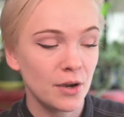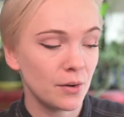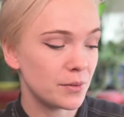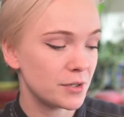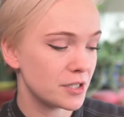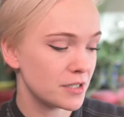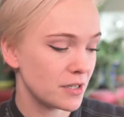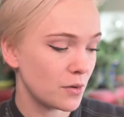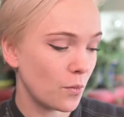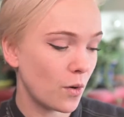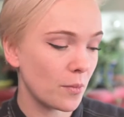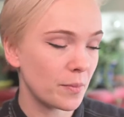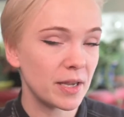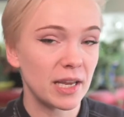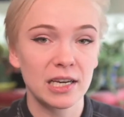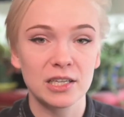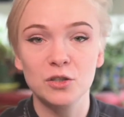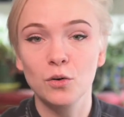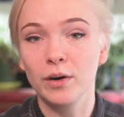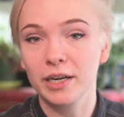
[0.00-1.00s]
which is a
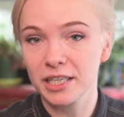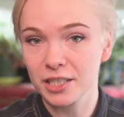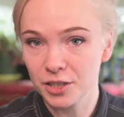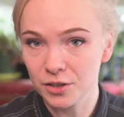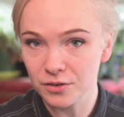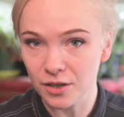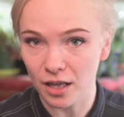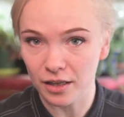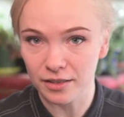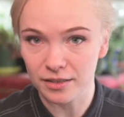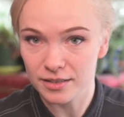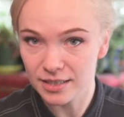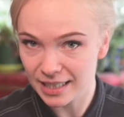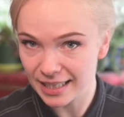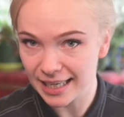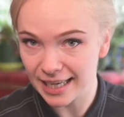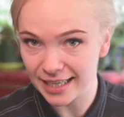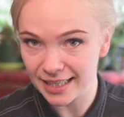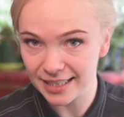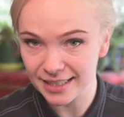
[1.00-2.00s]
whopping $22
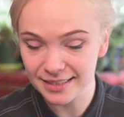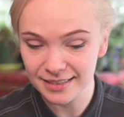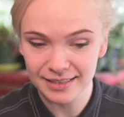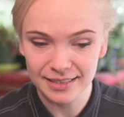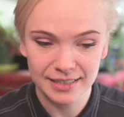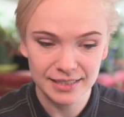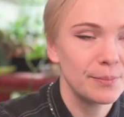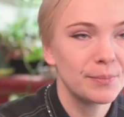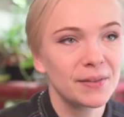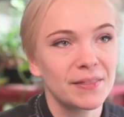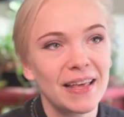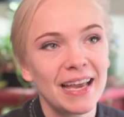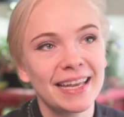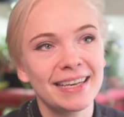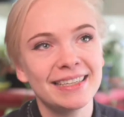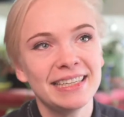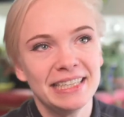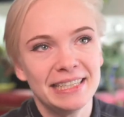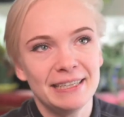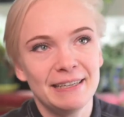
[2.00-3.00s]
Canadian. But
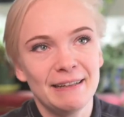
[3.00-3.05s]
then,